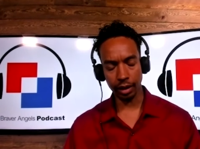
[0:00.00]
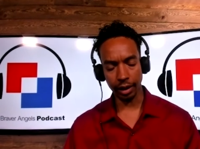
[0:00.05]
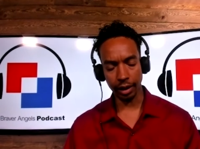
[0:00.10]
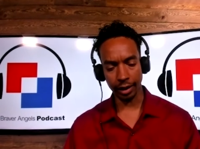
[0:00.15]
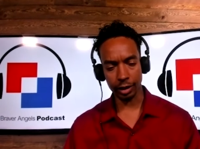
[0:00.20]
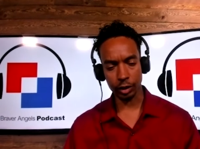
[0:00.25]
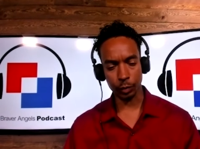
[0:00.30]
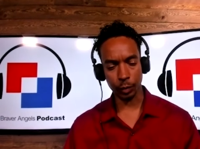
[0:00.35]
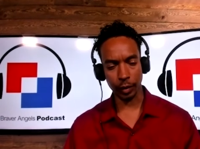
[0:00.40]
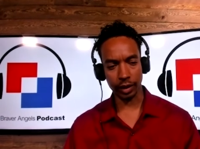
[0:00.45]

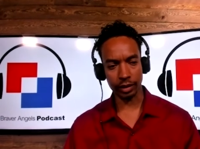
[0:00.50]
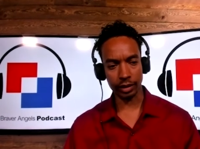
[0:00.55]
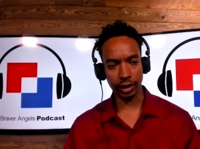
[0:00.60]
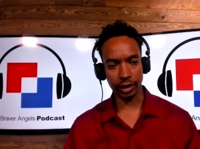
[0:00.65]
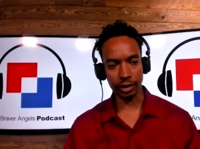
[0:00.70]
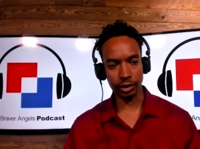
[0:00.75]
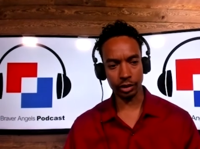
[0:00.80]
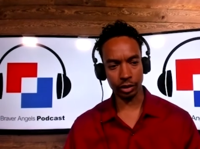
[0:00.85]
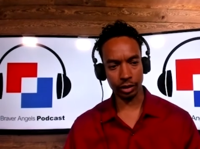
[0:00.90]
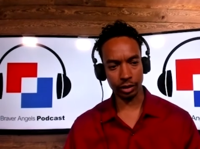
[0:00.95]

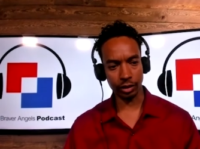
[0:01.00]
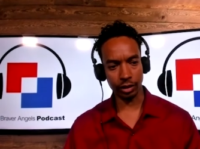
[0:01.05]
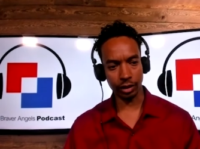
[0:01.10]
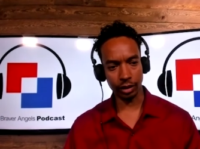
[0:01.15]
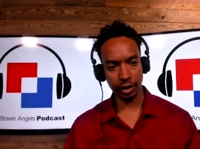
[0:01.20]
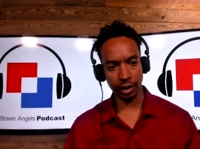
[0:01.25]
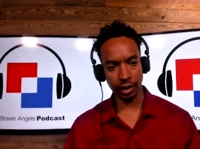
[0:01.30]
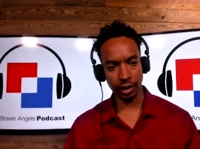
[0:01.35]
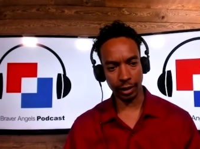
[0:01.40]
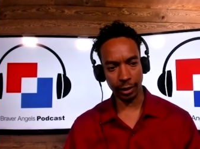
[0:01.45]

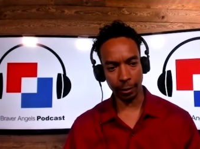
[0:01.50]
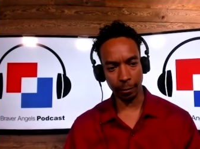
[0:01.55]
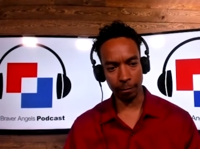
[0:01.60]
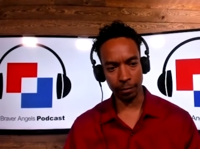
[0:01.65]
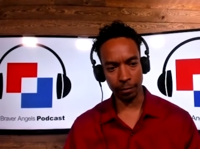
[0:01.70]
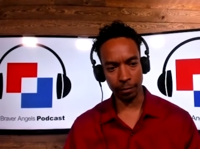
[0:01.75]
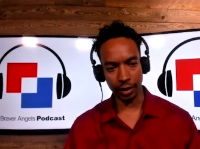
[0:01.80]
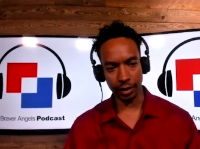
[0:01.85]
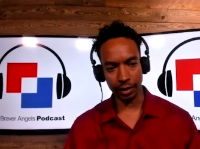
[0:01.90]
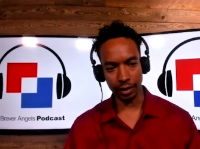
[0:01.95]
expectation uh,
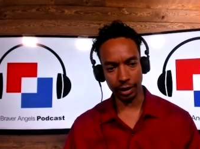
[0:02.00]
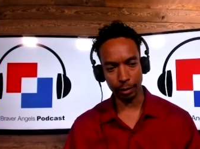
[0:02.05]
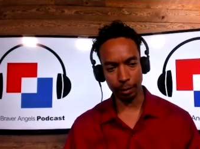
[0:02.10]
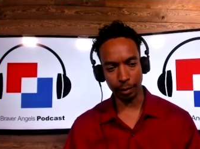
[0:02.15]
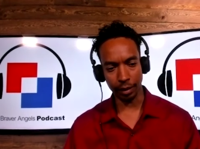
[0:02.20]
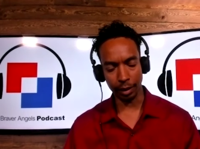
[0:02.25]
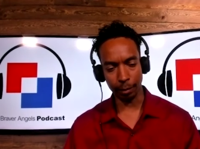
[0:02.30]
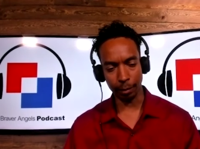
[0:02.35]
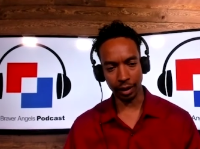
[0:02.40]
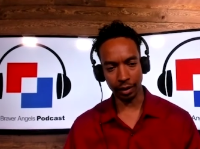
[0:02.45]
that
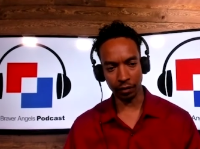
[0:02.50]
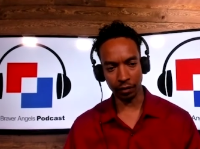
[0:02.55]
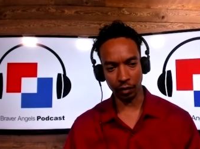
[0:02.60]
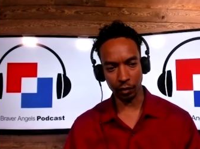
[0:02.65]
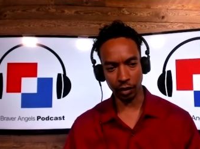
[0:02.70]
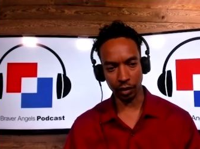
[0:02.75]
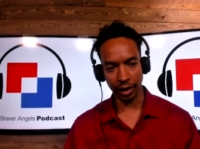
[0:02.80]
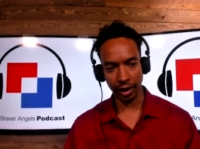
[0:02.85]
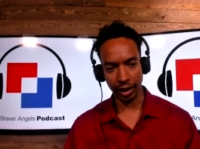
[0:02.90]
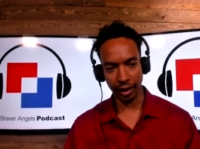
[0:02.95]
anybody might have
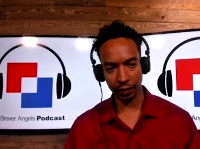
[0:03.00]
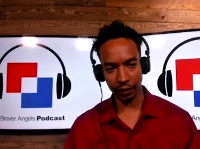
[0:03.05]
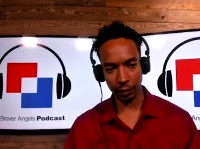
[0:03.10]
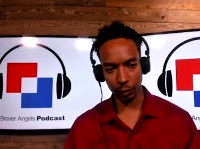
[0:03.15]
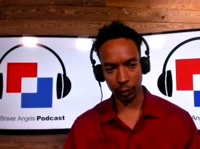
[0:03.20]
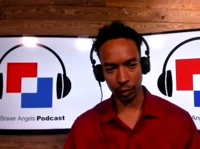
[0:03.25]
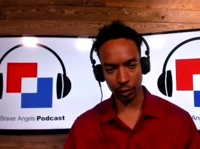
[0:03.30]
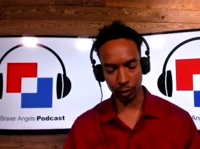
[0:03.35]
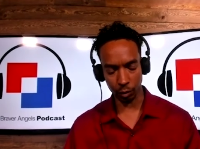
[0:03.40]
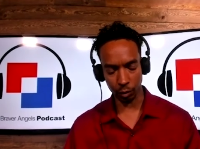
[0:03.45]
ever had that
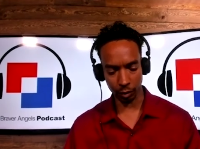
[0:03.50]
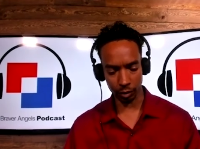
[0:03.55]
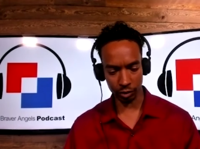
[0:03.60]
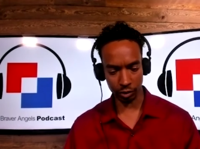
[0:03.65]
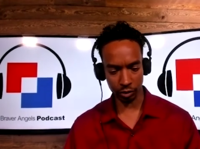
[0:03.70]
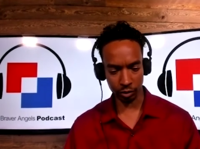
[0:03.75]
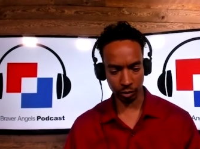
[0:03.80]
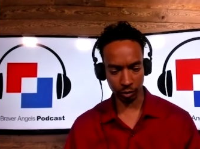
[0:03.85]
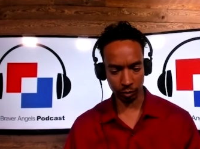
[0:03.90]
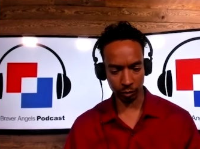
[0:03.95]
we were going to
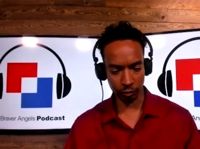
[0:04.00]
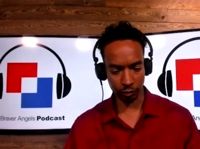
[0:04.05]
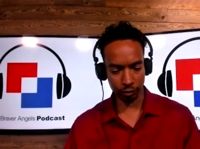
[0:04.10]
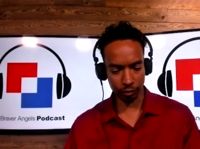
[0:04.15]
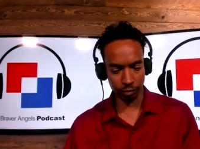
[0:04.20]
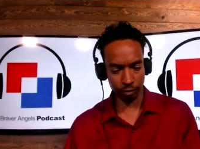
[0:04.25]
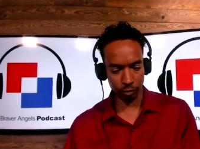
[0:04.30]
sort of